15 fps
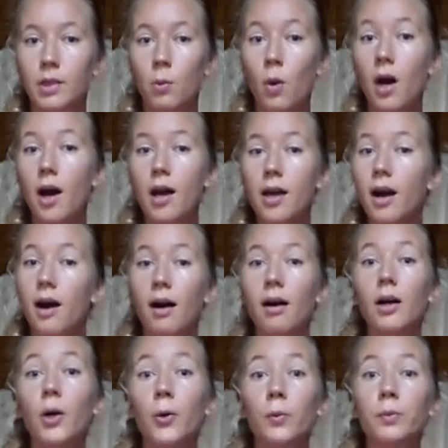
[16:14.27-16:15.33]
Why
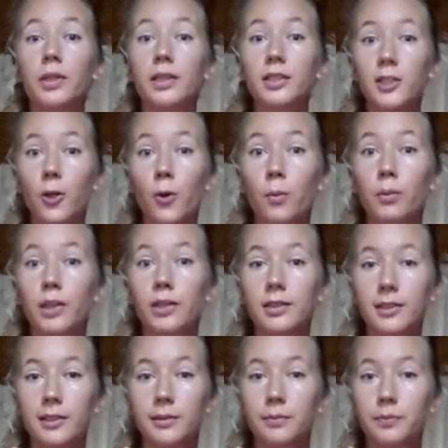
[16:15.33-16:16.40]
are homeless
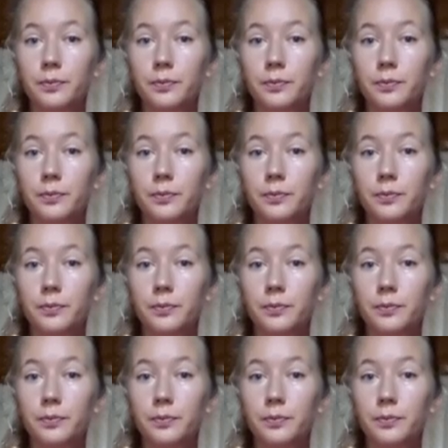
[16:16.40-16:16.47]
homeless?